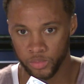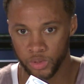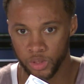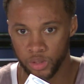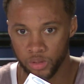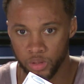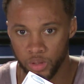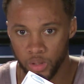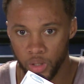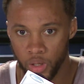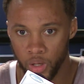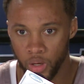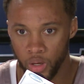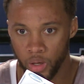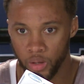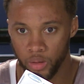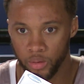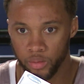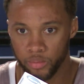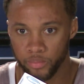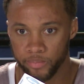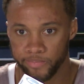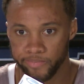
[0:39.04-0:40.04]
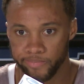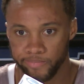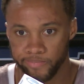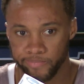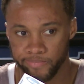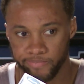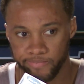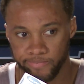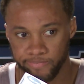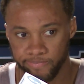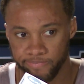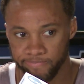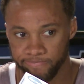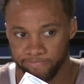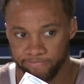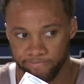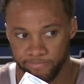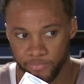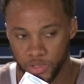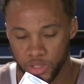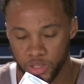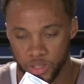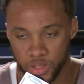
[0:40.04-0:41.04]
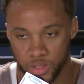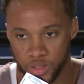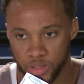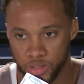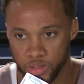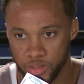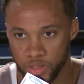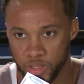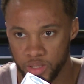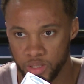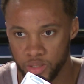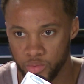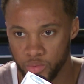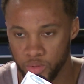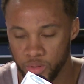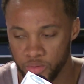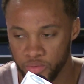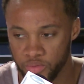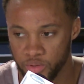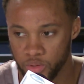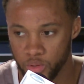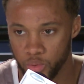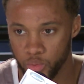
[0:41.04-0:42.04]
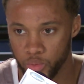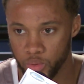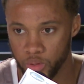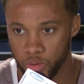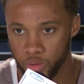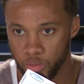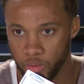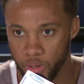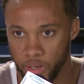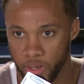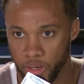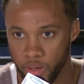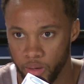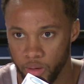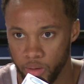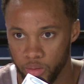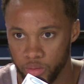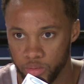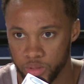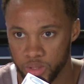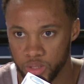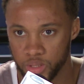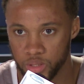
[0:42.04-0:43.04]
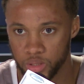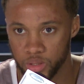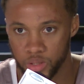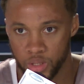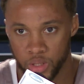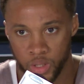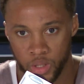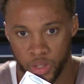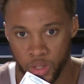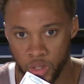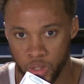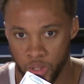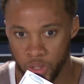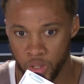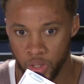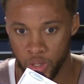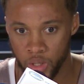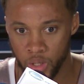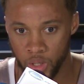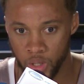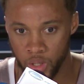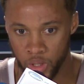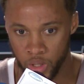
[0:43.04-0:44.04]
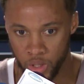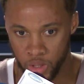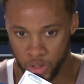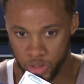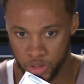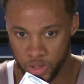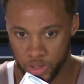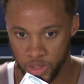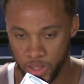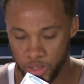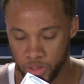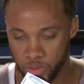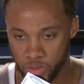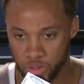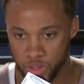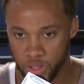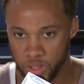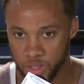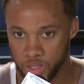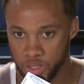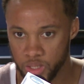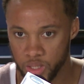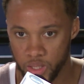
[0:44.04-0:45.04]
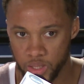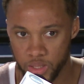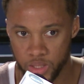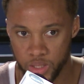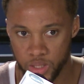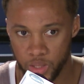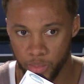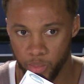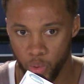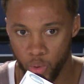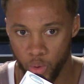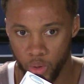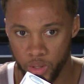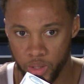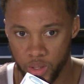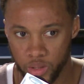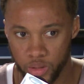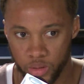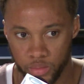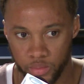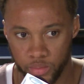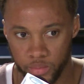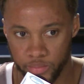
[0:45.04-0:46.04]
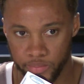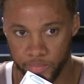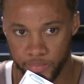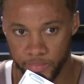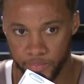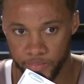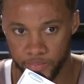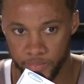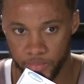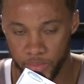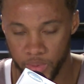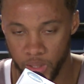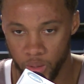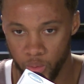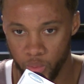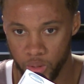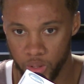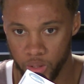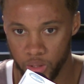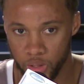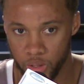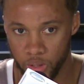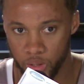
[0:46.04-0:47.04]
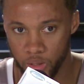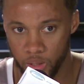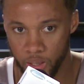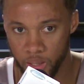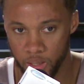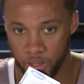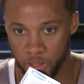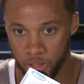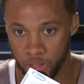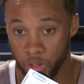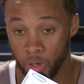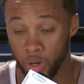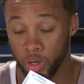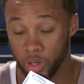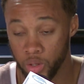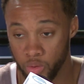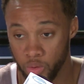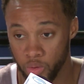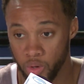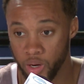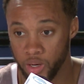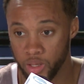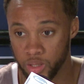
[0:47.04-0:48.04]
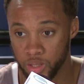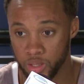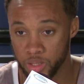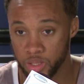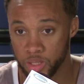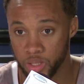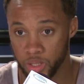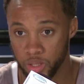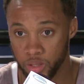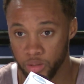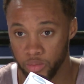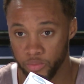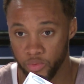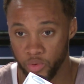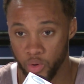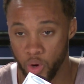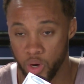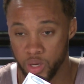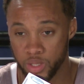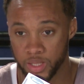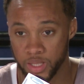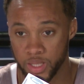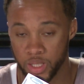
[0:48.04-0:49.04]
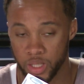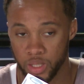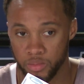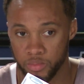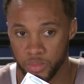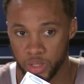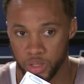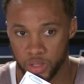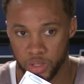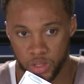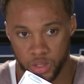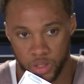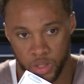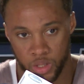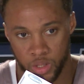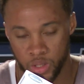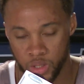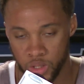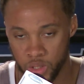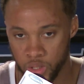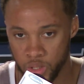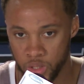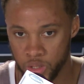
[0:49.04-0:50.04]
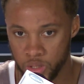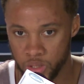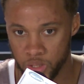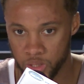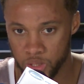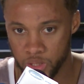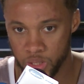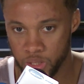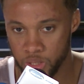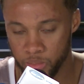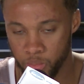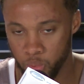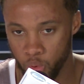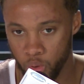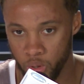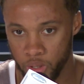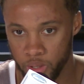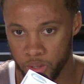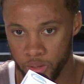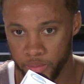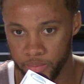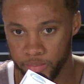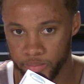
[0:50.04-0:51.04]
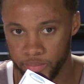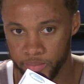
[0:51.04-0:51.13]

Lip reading: It just doesn't really feel real right now. Just like Dusan said, disappointed that we had to end our career like this, and for our team, just disappointed.